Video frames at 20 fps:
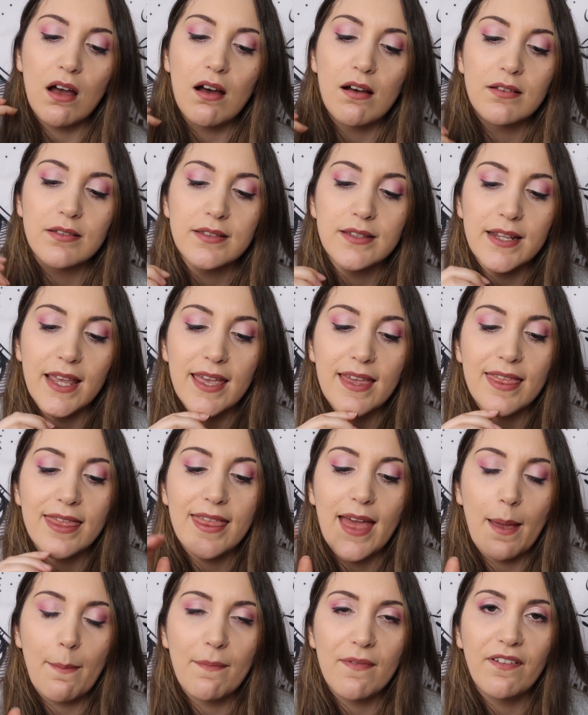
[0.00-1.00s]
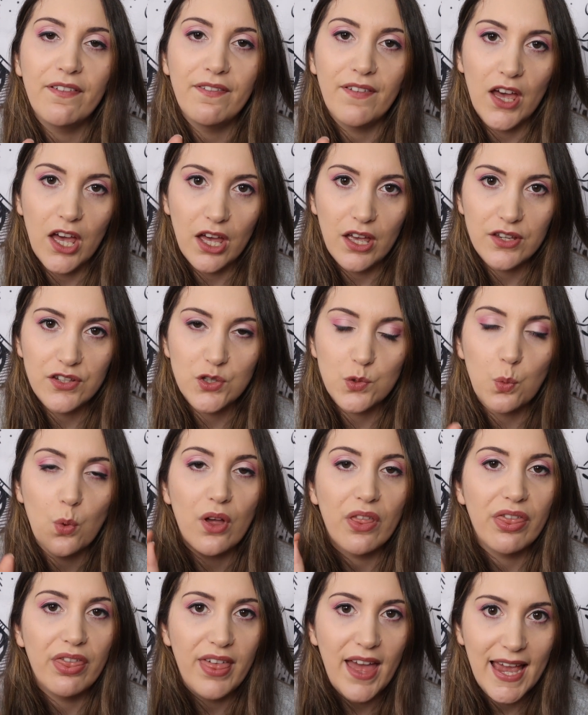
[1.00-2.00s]
asking them first
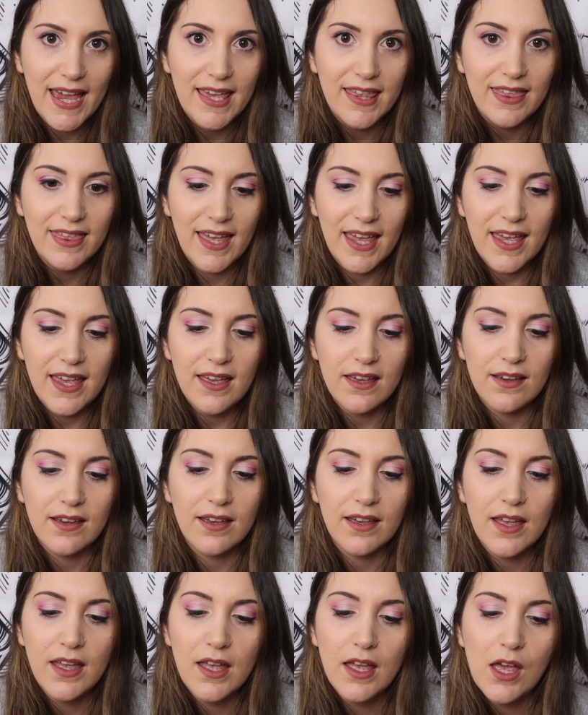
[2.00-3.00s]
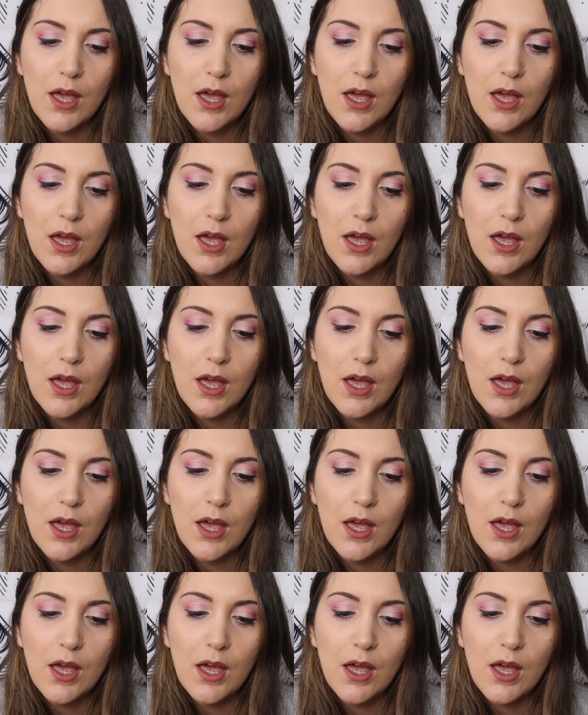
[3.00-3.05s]
what they think.